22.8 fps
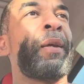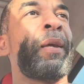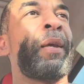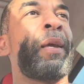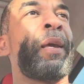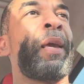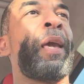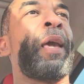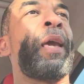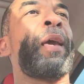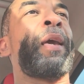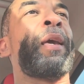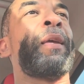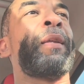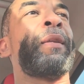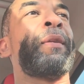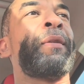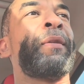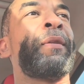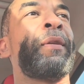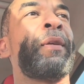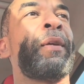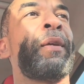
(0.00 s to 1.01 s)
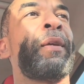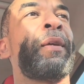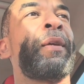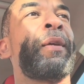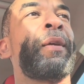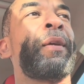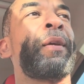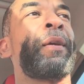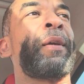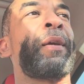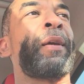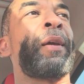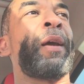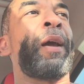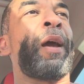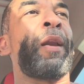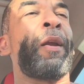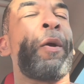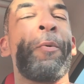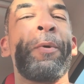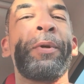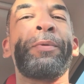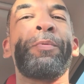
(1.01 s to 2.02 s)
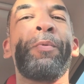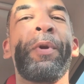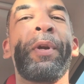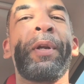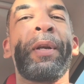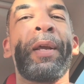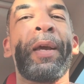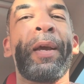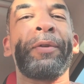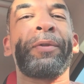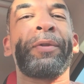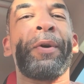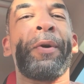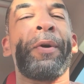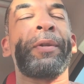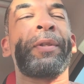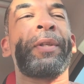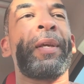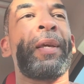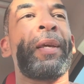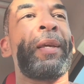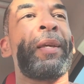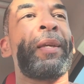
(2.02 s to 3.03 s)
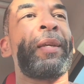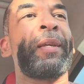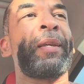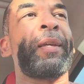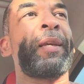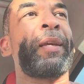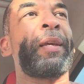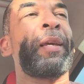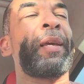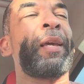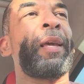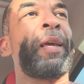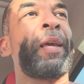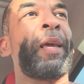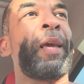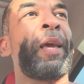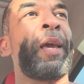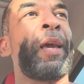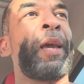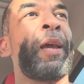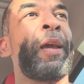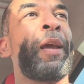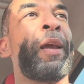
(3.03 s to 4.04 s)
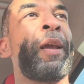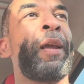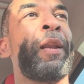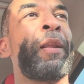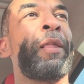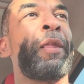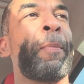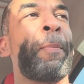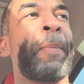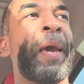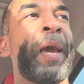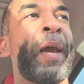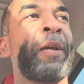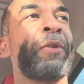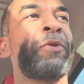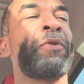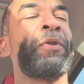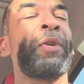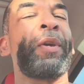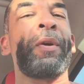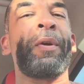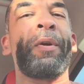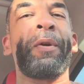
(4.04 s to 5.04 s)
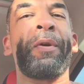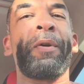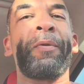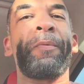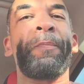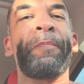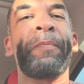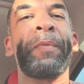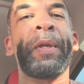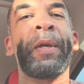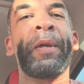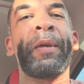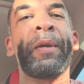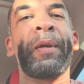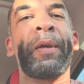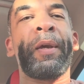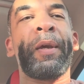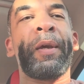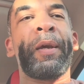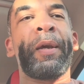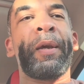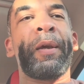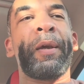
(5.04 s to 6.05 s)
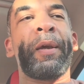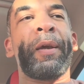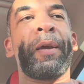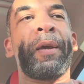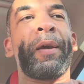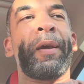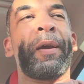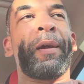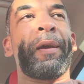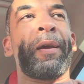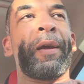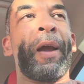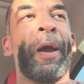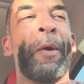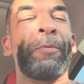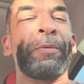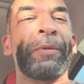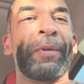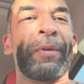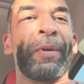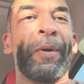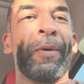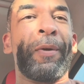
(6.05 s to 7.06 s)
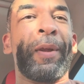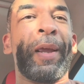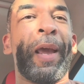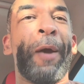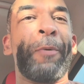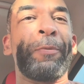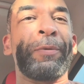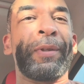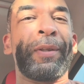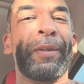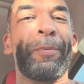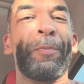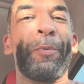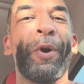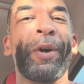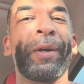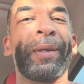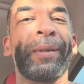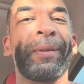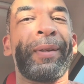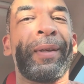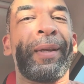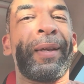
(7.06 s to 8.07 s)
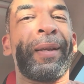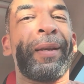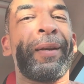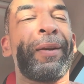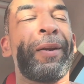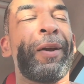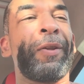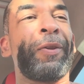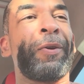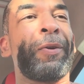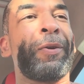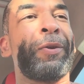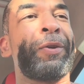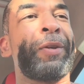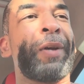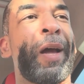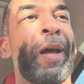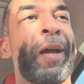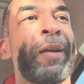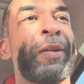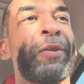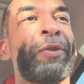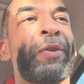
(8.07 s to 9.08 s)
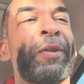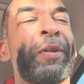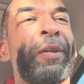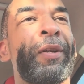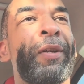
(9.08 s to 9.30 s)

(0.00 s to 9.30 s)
And I'd always wanted an SRT, and in the past year, I was in the market to get another Dodge.